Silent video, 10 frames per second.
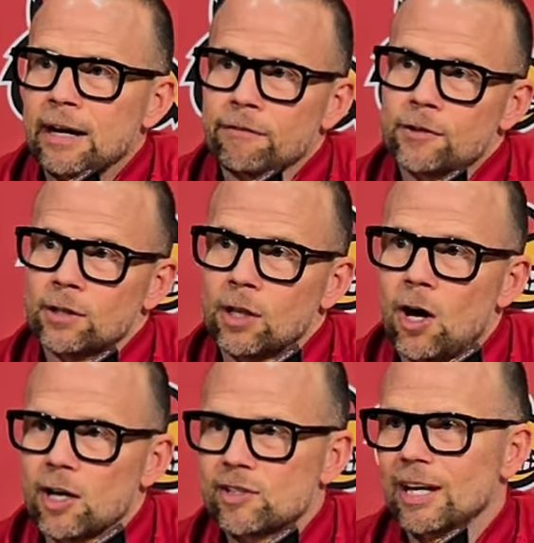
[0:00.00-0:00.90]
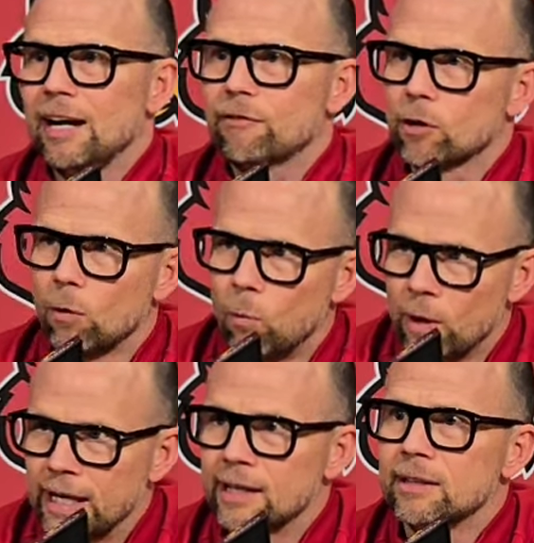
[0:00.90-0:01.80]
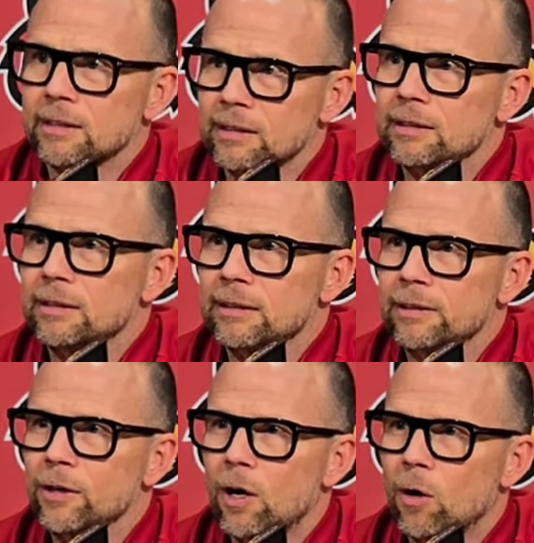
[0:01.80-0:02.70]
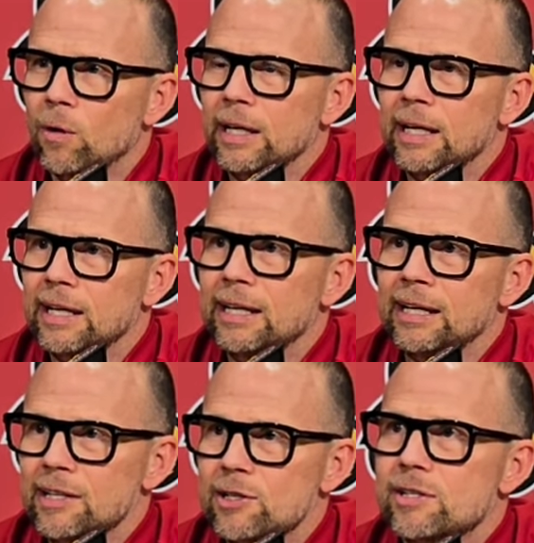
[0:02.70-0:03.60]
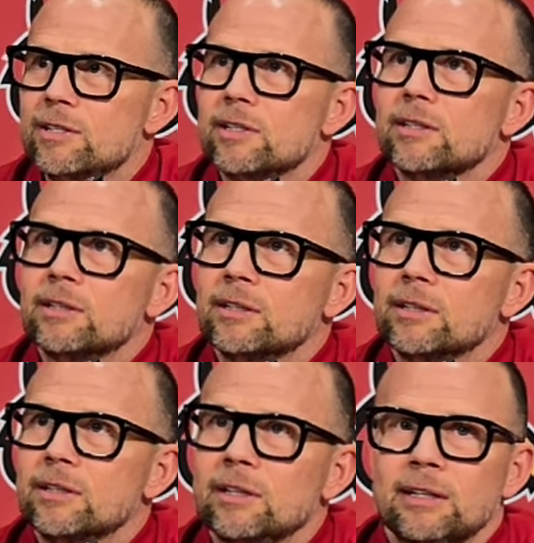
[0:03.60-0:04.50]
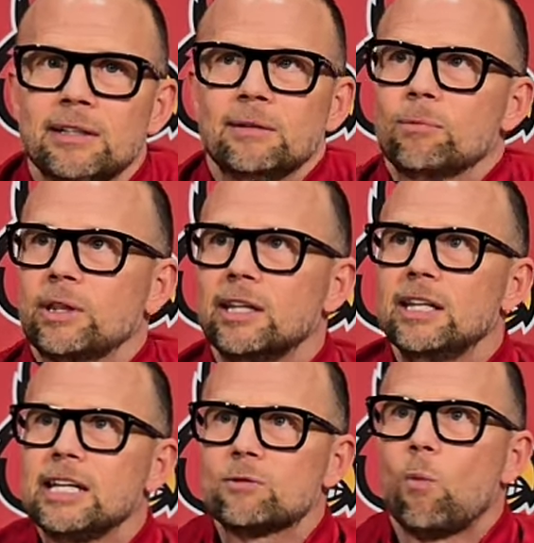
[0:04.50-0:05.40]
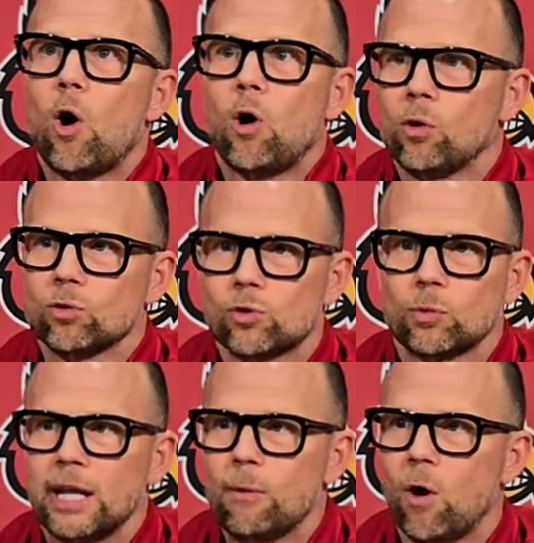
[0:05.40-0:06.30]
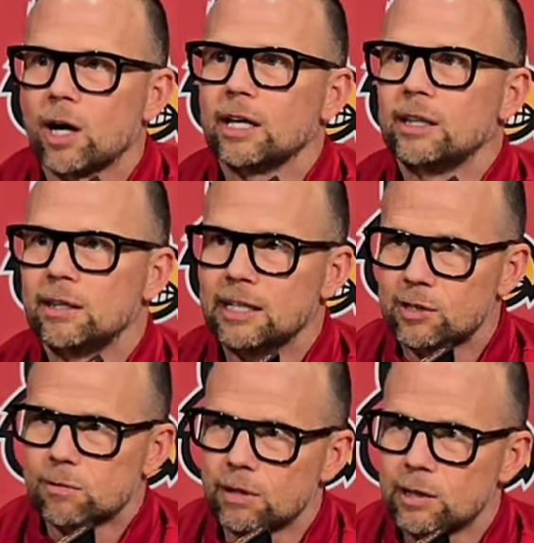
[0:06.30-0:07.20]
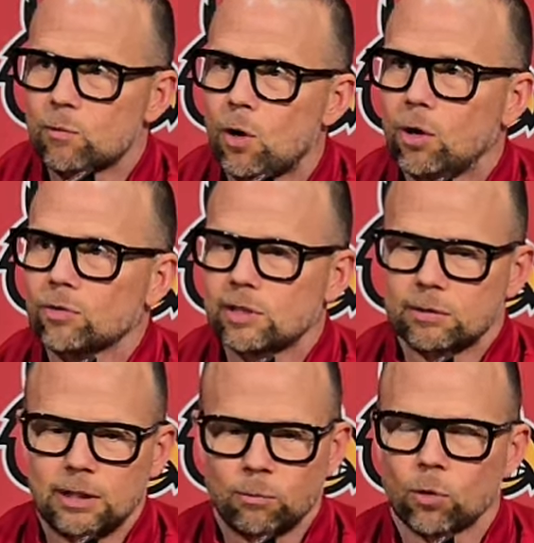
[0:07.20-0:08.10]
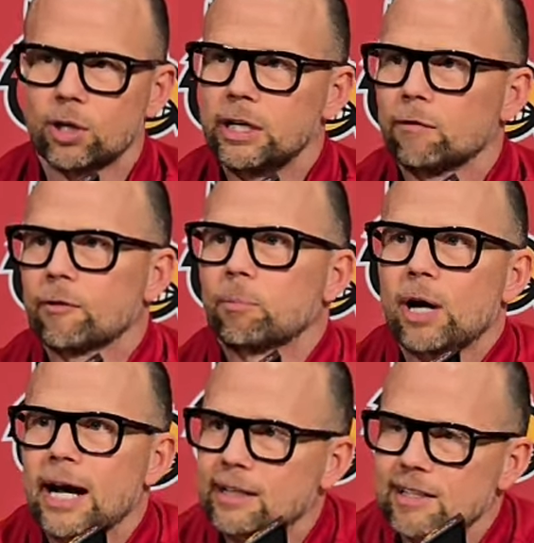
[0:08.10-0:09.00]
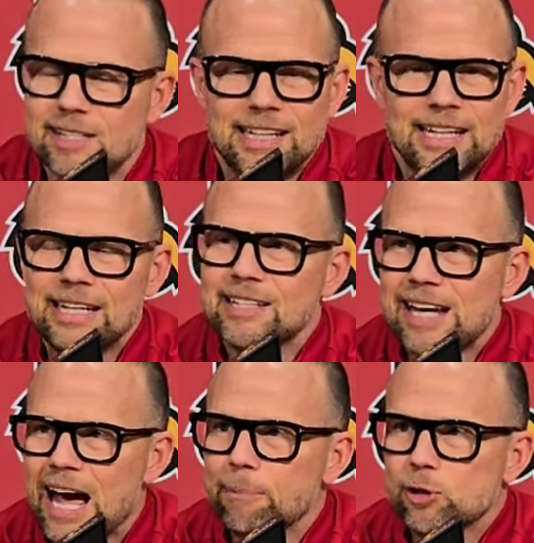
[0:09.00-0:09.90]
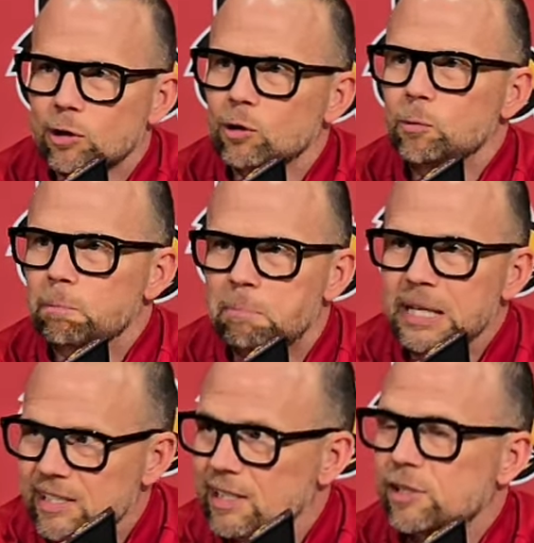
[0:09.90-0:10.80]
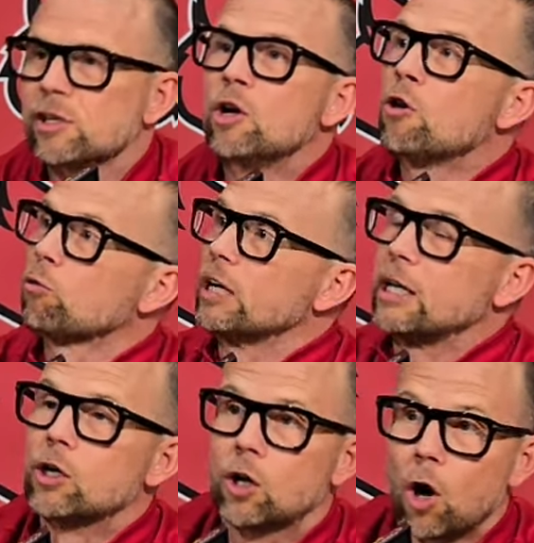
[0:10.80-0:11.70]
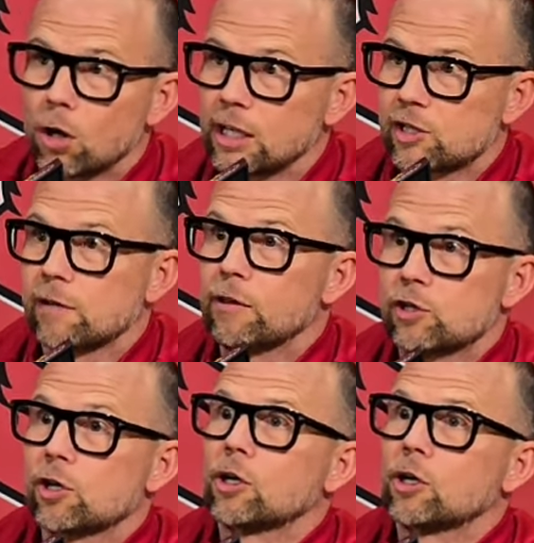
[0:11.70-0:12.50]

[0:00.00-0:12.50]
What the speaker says: after a loss than after a win. You know, it is within these walls, when they walk in these walls and we're here for practice, it is absolute business, regardless of the